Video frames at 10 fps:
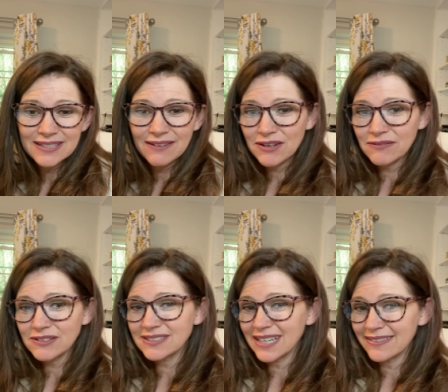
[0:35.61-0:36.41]
Have you ever
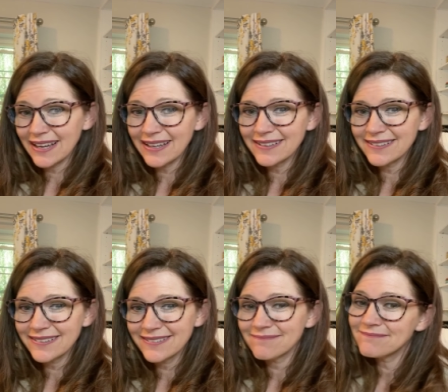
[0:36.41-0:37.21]
done that?
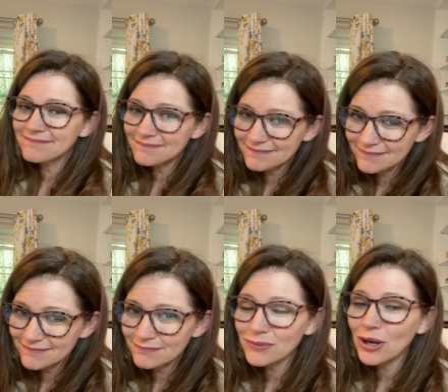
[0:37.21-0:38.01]

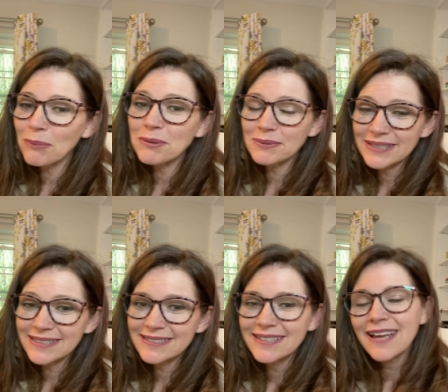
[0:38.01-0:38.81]

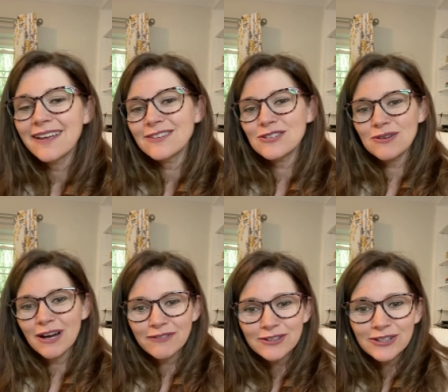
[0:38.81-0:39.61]
Probably. Do you
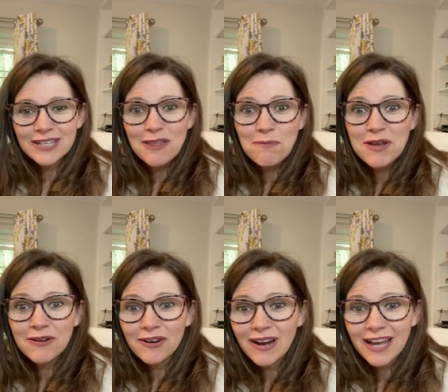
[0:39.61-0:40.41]
ever look in the
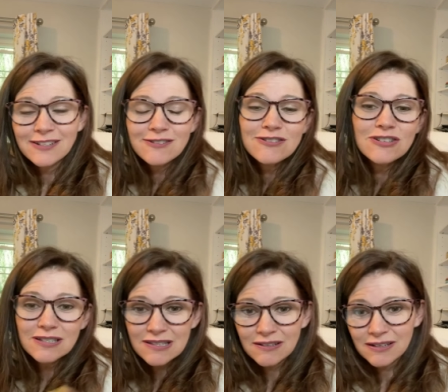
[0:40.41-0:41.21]
mirror and
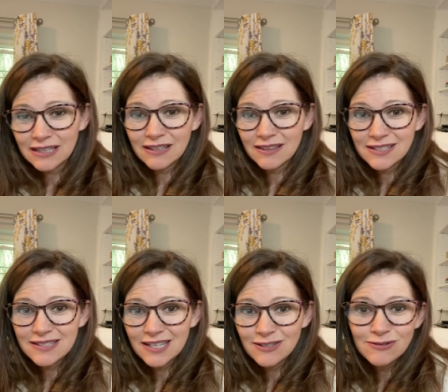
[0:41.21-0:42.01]
just look at the things
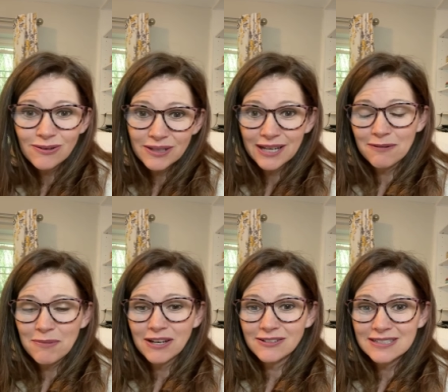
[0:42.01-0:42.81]
that you don't like
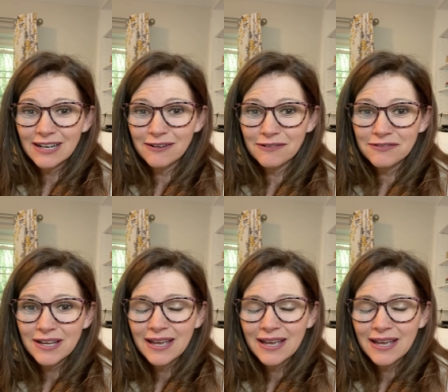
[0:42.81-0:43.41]
about yourself?